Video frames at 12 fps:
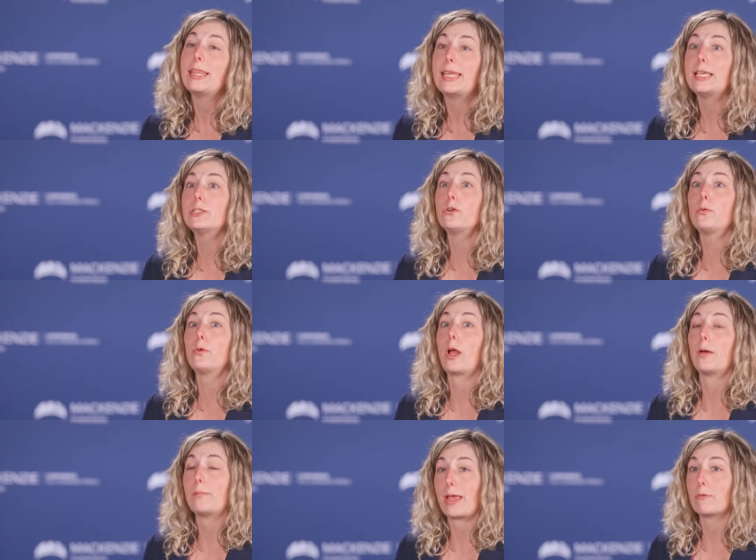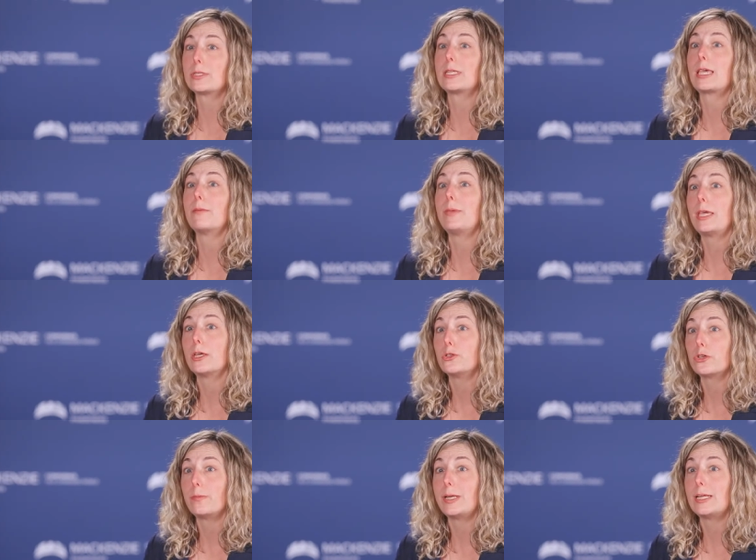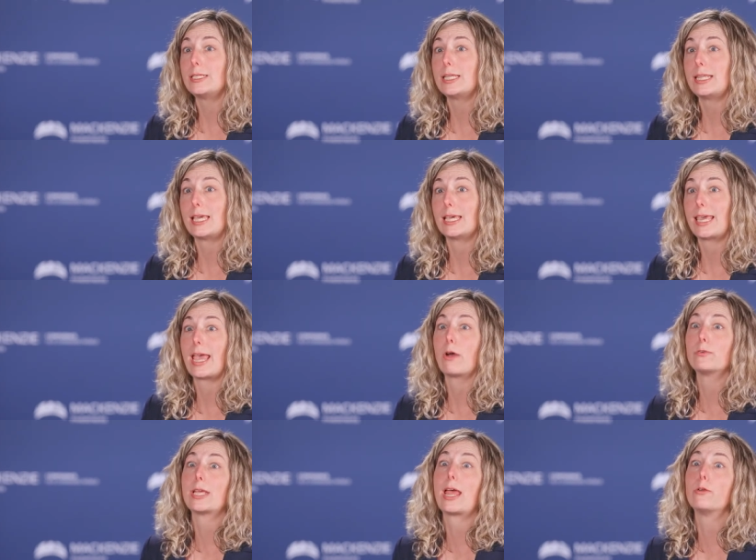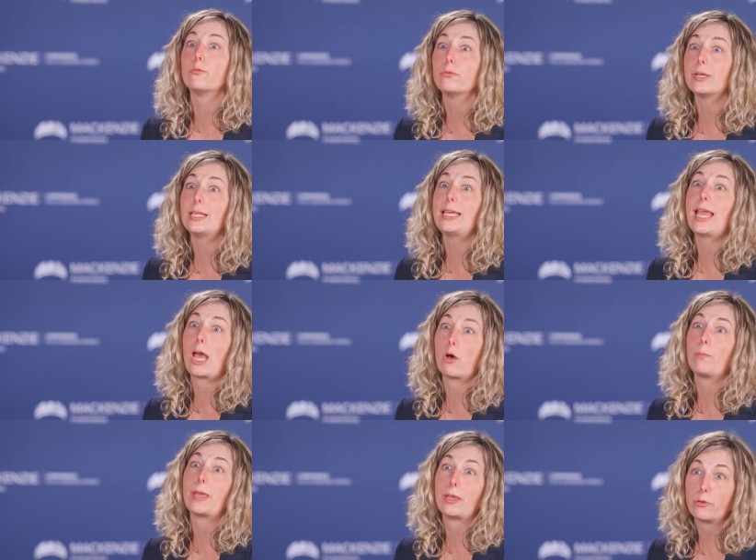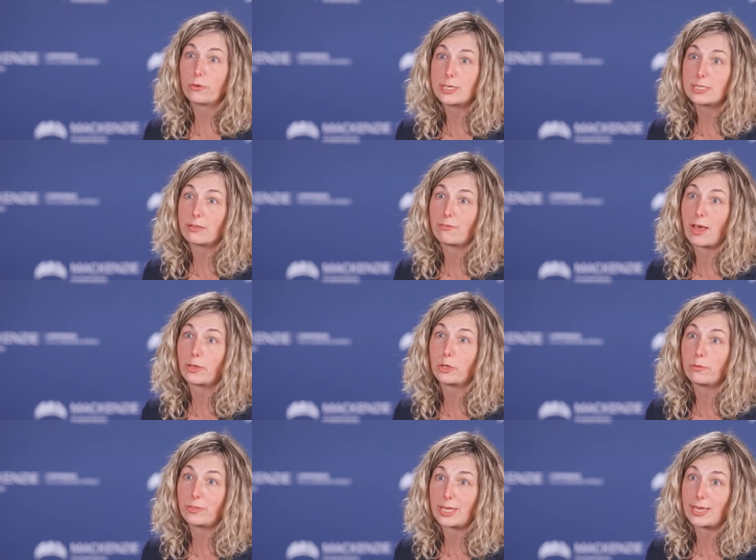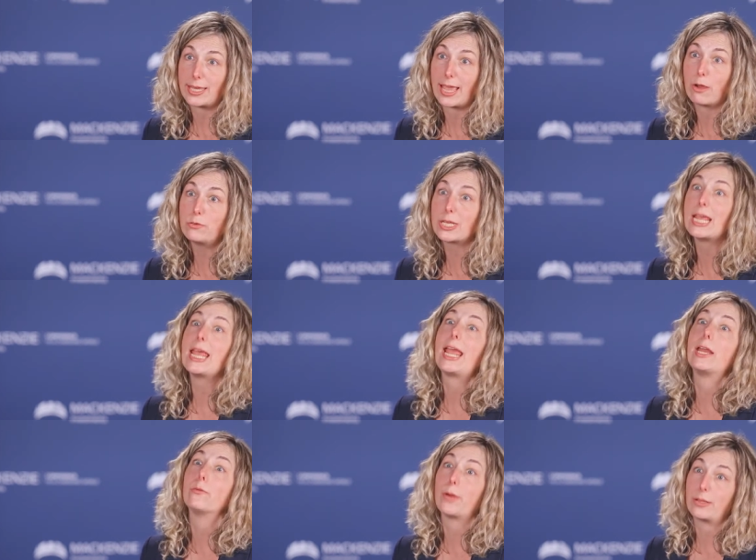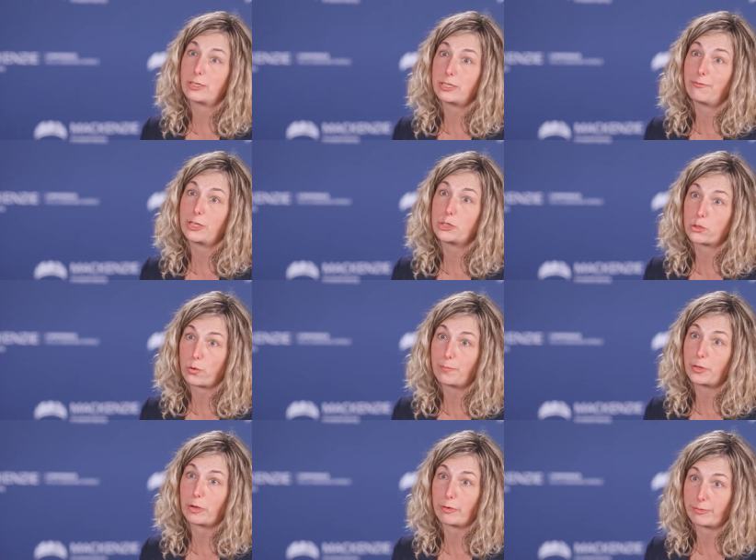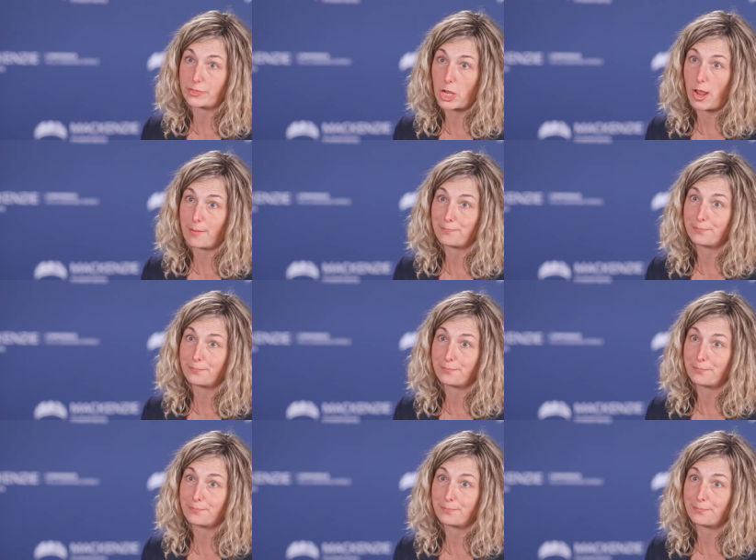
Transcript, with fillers: These are amounts that can be contributed to the account and really help increase the value of the account in a relatively short period of time.